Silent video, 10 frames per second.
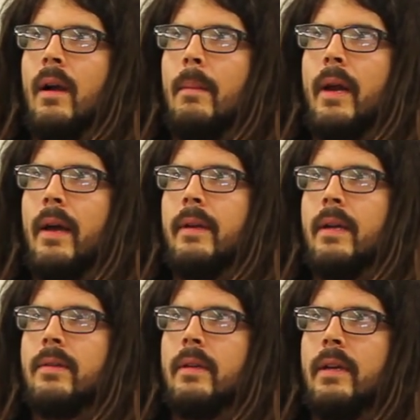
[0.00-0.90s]
But I think I
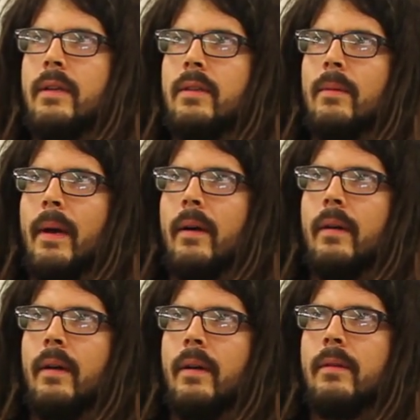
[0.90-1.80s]
turned it into about
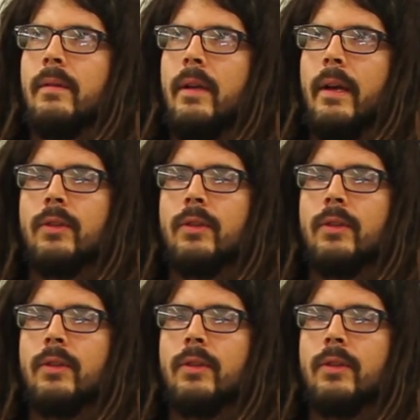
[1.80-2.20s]
like